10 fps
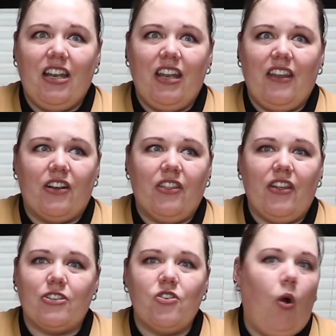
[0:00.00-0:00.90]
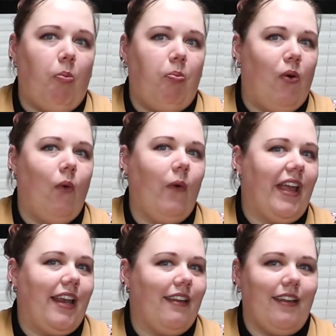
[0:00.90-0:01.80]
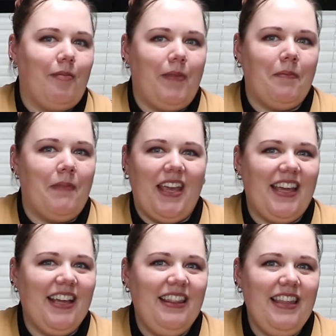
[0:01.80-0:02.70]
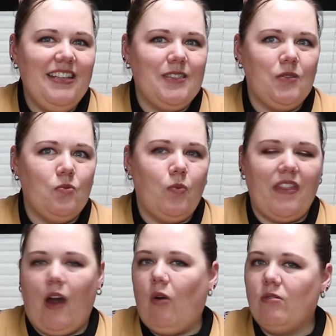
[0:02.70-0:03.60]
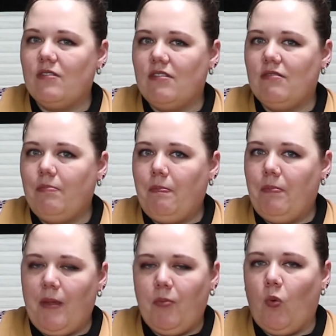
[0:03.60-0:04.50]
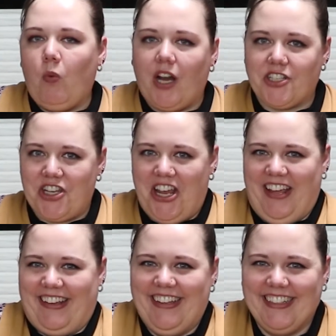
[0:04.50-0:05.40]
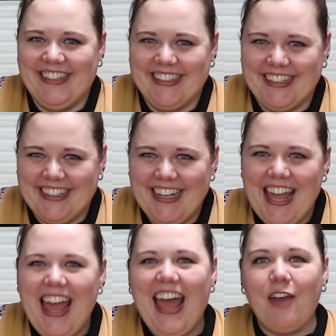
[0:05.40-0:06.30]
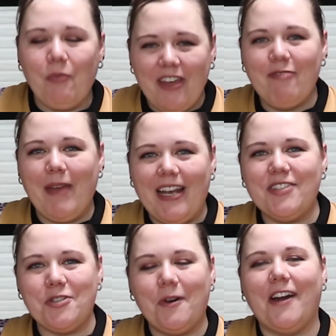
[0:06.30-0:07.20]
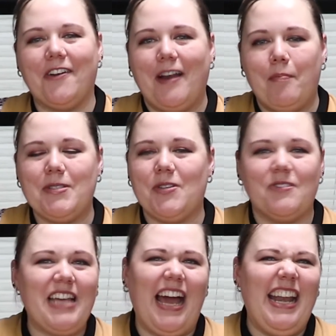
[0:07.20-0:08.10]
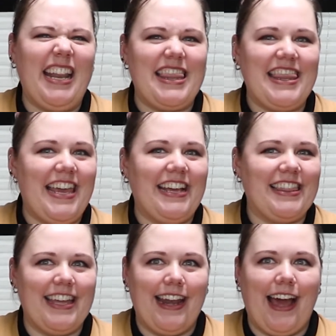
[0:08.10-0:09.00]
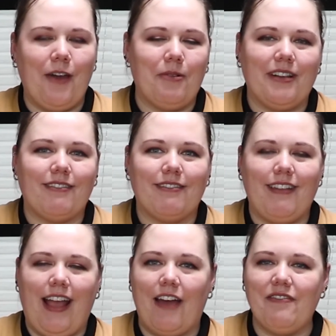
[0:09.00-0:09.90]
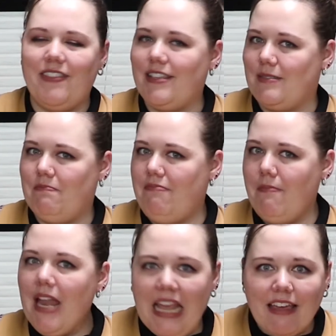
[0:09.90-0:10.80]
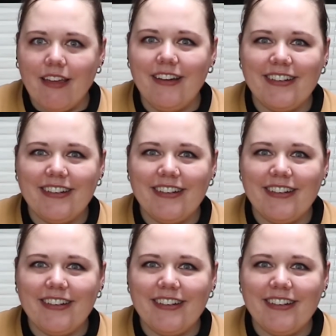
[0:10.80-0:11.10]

There's no point in me making this without people watching. And we've made it to 100 episodes. I didn't think that I would have this many.